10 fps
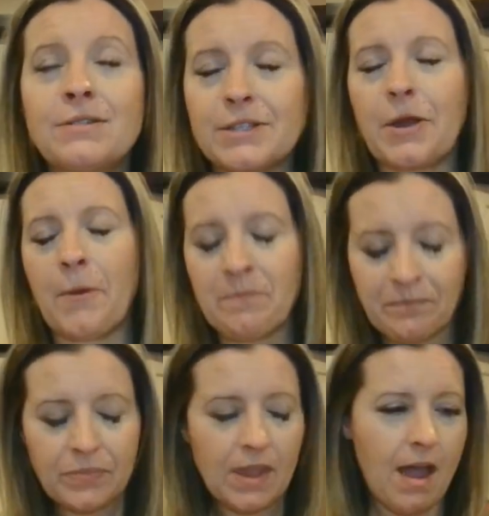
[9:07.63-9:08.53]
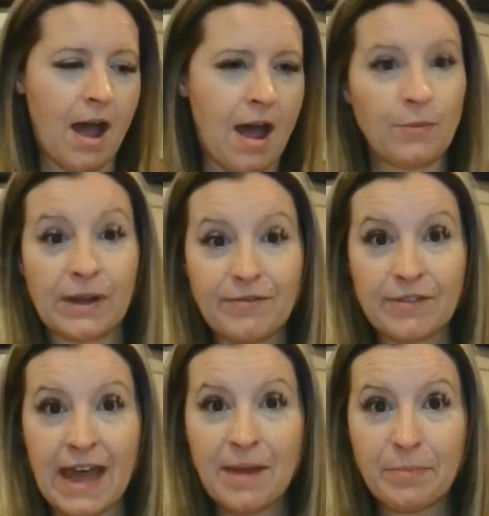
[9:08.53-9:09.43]
So uh, ready
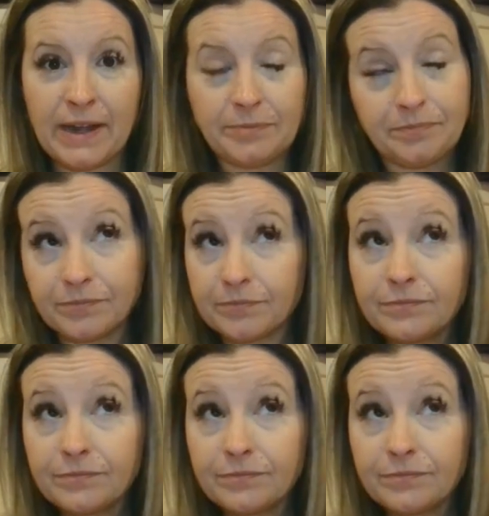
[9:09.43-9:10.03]
for that, but